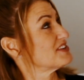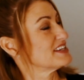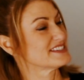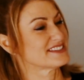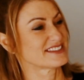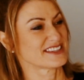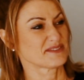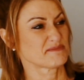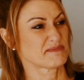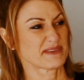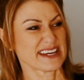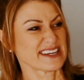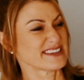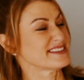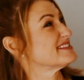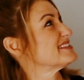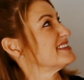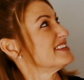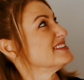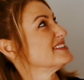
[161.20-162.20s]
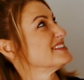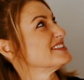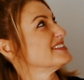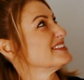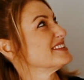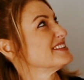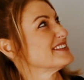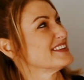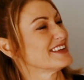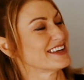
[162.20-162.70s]
rusted plates don't do
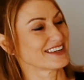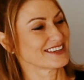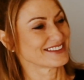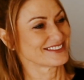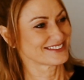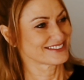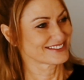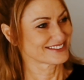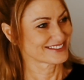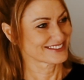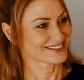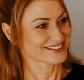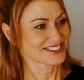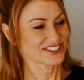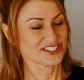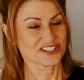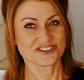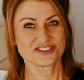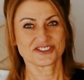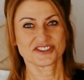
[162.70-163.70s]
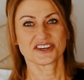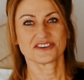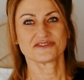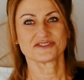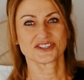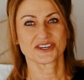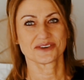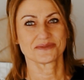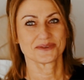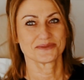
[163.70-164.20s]
the thing. New
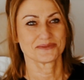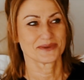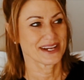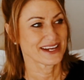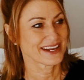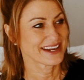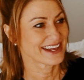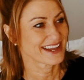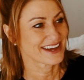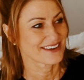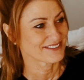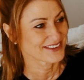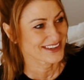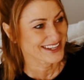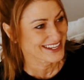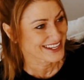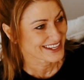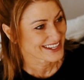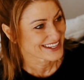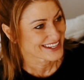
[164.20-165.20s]
stovetop will be lovely.